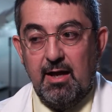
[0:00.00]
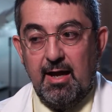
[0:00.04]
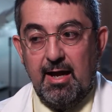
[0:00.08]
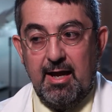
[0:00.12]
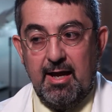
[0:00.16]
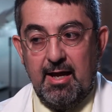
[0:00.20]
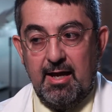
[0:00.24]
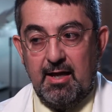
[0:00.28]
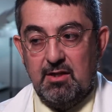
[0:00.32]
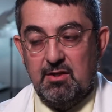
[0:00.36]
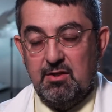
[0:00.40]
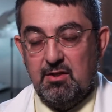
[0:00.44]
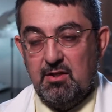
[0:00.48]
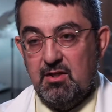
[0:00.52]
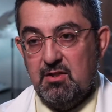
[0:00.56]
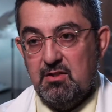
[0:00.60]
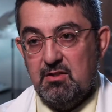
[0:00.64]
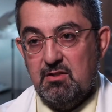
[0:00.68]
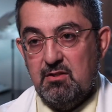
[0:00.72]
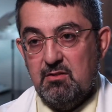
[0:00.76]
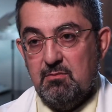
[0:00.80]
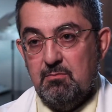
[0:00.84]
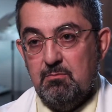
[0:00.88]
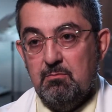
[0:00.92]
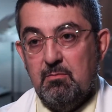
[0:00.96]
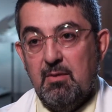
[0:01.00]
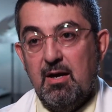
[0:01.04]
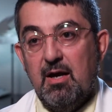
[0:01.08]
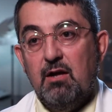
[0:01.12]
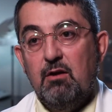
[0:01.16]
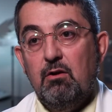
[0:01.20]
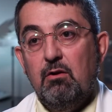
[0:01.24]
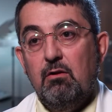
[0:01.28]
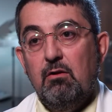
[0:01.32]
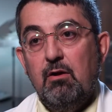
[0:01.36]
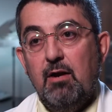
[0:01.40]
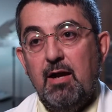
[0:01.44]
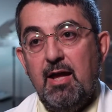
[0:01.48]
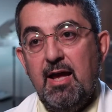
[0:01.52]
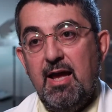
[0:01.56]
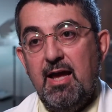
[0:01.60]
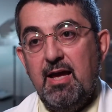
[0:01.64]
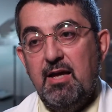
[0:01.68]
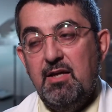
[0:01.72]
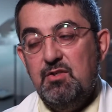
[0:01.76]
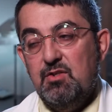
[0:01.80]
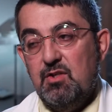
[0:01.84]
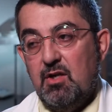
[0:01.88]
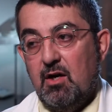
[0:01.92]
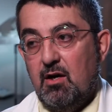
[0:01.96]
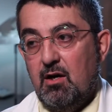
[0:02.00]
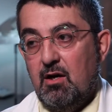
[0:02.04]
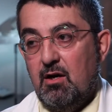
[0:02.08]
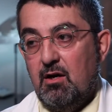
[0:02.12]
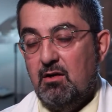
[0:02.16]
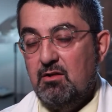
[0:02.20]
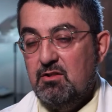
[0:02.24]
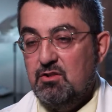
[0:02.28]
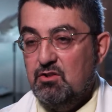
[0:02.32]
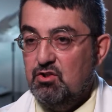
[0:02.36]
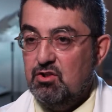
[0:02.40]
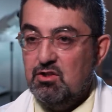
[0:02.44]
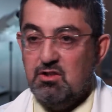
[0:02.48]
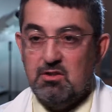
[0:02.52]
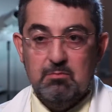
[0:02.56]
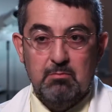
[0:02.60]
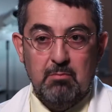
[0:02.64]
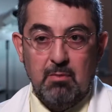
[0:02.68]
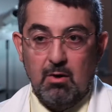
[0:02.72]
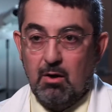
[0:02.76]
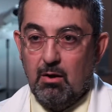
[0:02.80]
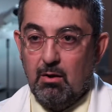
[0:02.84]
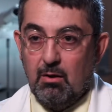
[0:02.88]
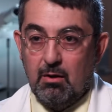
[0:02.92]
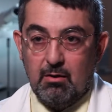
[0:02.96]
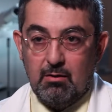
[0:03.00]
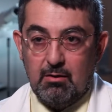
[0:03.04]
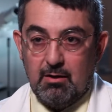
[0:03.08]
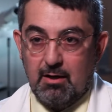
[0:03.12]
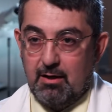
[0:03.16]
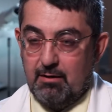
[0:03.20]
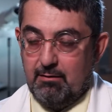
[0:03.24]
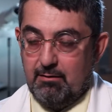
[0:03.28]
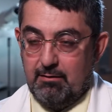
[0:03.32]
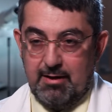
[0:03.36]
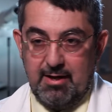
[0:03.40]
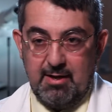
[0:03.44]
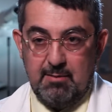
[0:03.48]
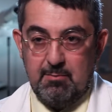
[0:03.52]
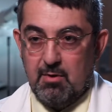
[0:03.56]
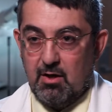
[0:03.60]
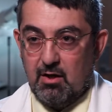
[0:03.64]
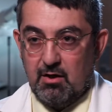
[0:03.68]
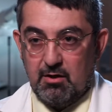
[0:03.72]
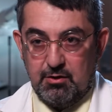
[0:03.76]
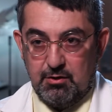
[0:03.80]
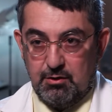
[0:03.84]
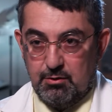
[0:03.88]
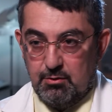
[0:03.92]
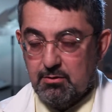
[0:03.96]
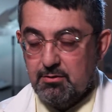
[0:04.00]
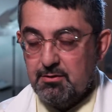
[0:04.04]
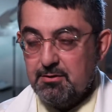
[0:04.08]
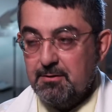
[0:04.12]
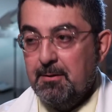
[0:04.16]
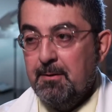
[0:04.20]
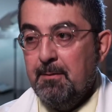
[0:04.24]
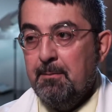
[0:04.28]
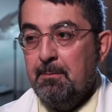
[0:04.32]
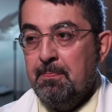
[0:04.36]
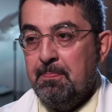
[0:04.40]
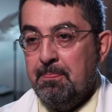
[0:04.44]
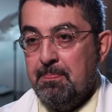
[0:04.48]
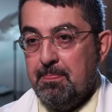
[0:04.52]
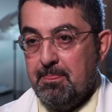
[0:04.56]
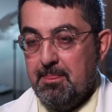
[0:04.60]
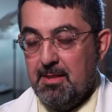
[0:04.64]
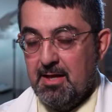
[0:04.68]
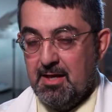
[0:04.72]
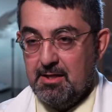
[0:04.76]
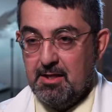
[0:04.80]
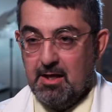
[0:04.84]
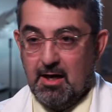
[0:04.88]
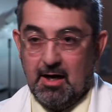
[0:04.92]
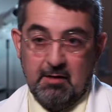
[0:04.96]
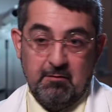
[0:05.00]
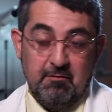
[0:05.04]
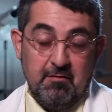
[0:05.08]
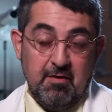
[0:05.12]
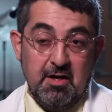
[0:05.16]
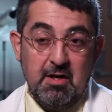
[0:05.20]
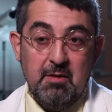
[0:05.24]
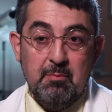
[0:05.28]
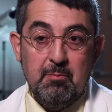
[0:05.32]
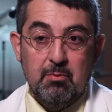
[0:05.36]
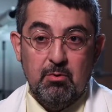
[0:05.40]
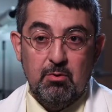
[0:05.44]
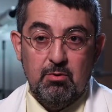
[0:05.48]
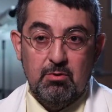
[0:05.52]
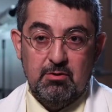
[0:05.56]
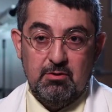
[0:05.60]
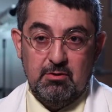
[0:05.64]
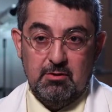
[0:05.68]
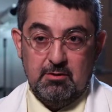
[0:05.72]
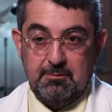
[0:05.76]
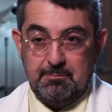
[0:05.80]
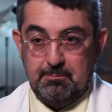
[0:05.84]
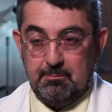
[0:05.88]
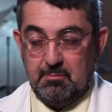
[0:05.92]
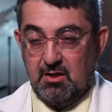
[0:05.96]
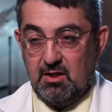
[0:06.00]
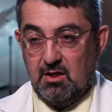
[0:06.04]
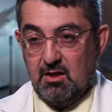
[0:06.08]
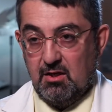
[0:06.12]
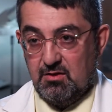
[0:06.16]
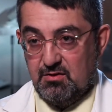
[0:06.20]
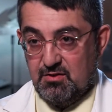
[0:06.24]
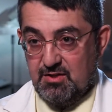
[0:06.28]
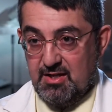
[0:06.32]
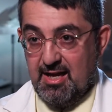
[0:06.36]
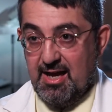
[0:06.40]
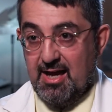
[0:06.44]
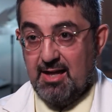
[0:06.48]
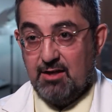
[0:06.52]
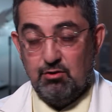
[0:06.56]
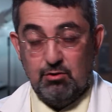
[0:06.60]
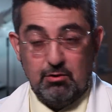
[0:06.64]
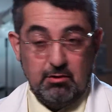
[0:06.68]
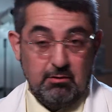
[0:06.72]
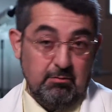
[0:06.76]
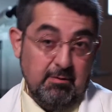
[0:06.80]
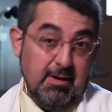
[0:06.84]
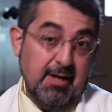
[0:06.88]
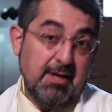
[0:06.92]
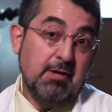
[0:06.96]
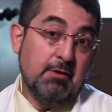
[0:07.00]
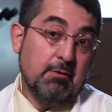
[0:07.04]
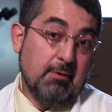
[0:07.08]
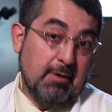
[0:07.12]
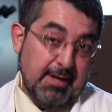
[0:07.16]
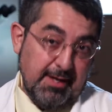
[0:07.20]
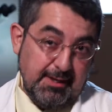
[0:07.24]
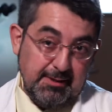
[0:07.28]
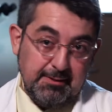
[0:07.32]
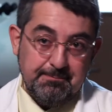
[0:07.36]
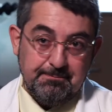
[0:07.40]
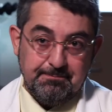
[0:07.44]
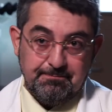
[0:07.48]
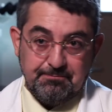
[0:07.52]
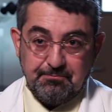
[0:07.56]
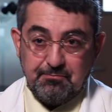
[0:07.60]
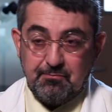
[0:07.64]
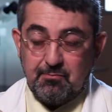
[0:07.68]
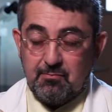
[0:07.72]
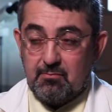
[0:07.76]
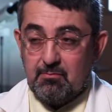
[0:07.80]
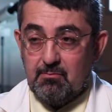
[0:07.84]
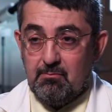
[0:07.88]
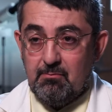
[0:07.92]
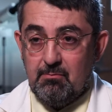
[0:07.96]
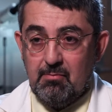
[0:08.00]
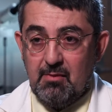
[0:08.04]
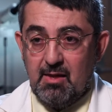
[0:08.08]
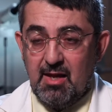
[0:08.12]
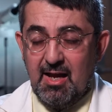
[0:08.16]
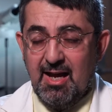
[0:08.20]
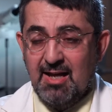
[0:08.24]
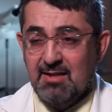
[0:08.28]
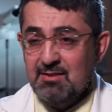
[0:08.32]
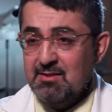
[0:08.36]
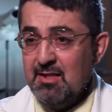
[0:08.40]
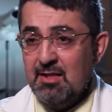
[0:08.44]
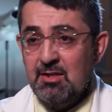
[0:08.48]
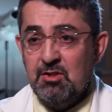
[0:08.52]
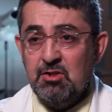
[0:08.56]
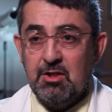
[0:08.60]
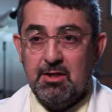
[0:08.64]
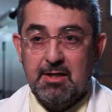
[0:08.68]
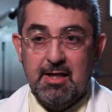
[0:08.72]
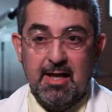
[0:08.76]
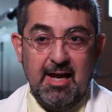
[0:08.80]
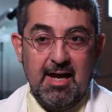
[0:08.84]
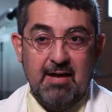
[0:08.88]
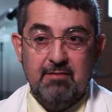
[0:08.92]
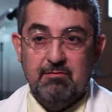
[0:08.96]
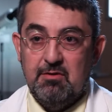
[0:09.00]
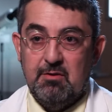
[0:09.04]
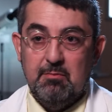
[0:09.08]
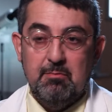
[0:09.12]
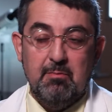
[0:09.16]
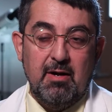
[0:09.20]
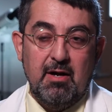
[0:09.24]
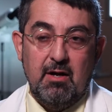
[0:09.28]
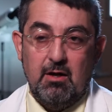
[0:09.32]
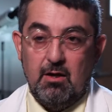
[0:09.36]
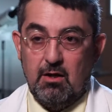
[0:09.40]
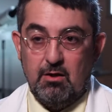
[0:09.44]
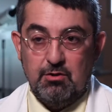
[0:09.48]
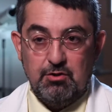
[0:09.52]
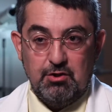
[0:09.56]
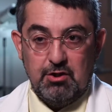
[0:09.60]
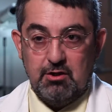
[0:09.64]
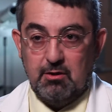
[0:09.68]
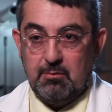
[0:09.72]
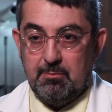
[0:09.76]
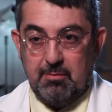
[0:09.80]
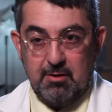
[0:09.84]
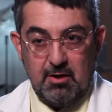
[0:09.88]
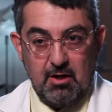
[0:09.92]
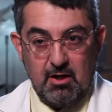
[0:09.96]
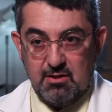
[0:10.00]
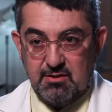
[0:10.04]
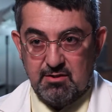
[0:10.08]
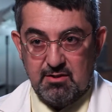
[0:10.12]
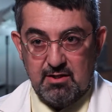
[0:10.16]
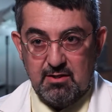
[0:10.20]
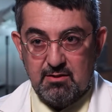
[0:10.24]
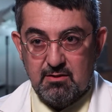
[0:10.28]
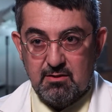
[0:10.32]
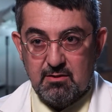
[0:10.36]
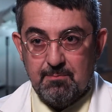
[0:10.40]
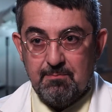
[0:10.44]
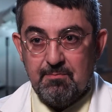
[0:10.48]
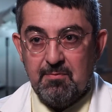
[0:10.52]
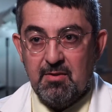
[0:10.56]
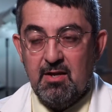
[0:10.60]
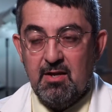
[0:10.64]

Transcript: And these microRNAs are just small RNA molecules that are very important because they actually regulate essentially every biological process.